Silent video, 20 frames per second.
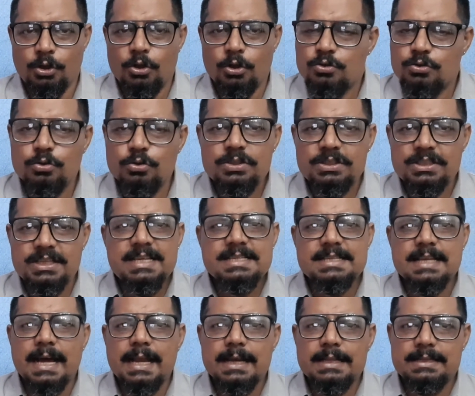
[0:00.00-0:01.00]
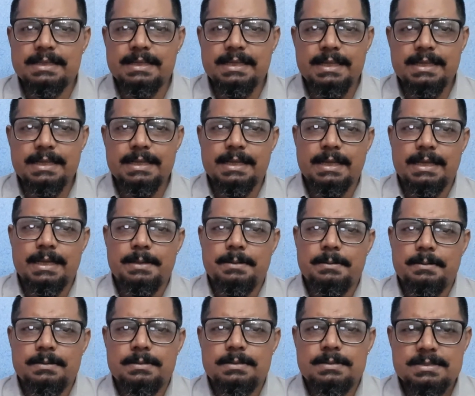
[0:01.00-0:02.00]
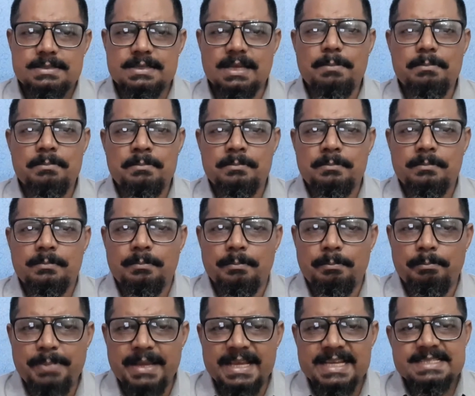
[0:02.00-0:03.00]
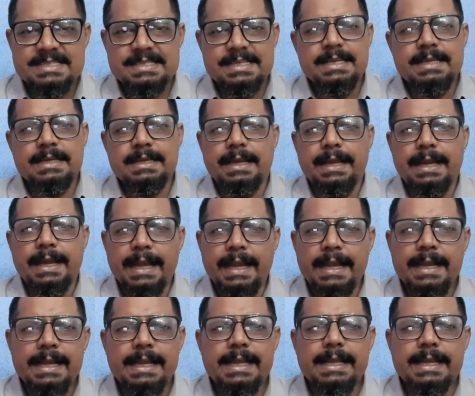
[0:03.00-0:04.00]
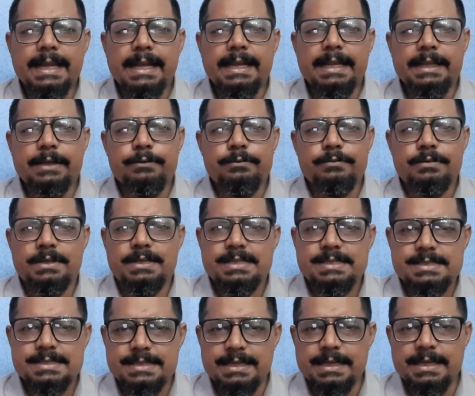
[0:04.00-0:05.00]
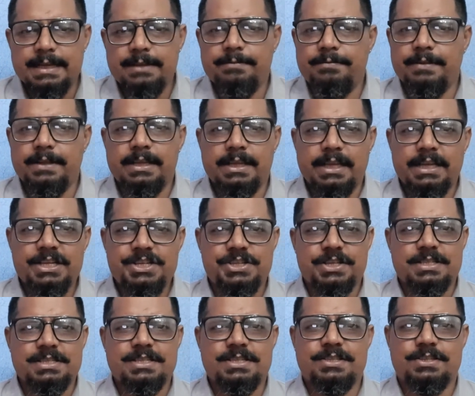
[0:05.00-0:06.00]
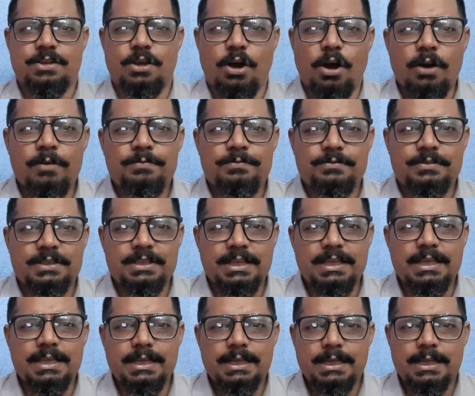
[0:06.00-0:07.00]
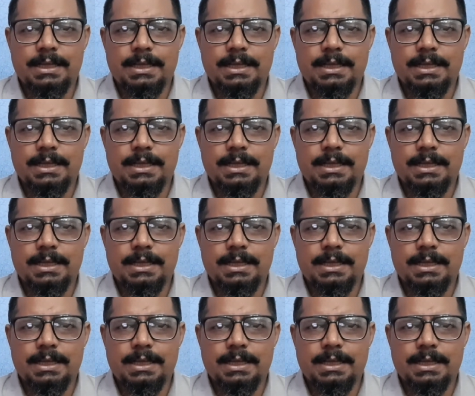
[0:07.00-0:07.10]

So these are the some basic indicative significations of the